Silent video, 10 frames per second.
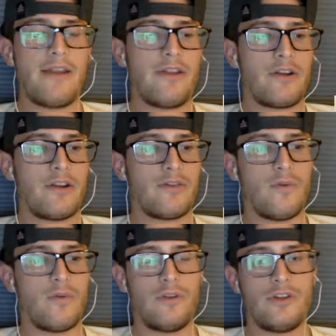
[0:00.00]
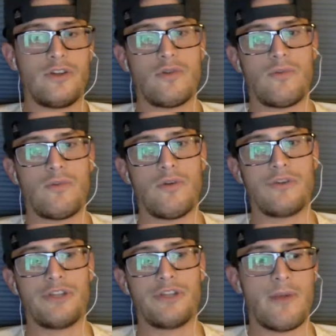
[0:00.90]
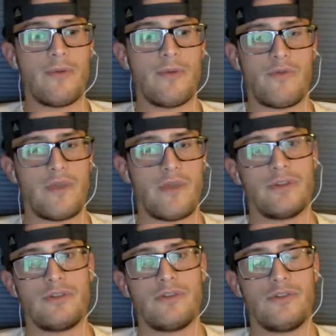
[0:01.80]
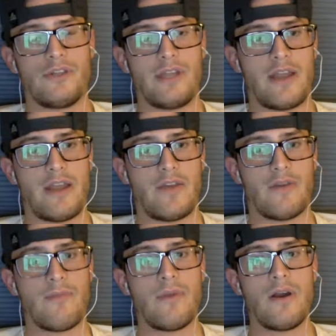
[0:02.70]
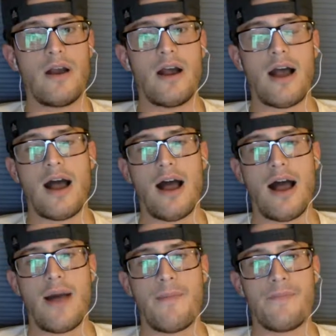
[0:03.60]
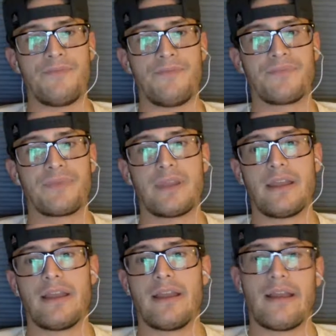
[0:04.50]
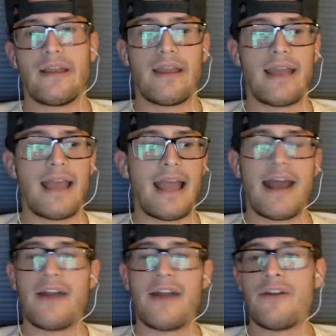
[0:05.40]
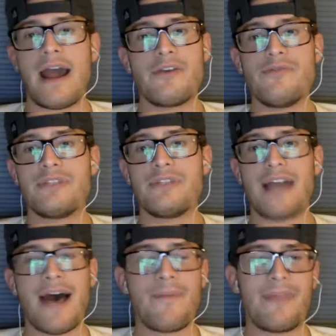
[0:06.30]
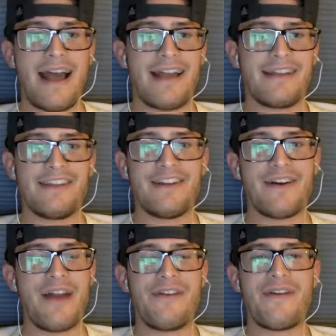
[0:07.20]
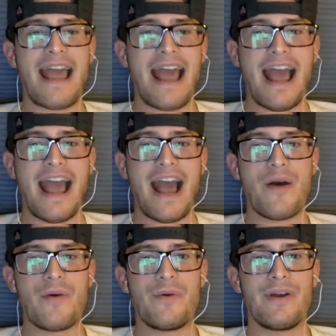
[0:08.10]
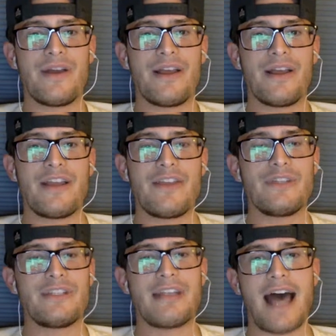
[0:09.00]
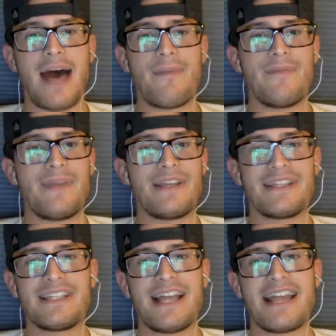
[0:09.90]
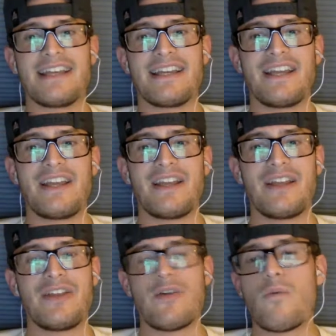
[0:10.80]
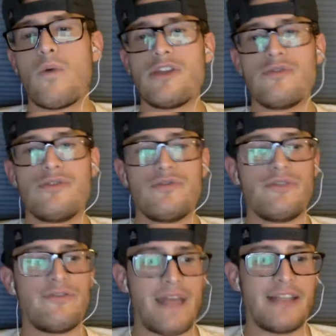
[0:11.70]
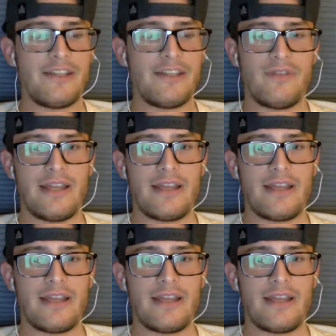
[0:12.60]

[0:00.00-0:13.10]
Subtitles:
they're going to throw all these short balls to the number 3, which is usually Ingram. And I don't know how you stop that. I don't know how you stop, because, what do you do defensively?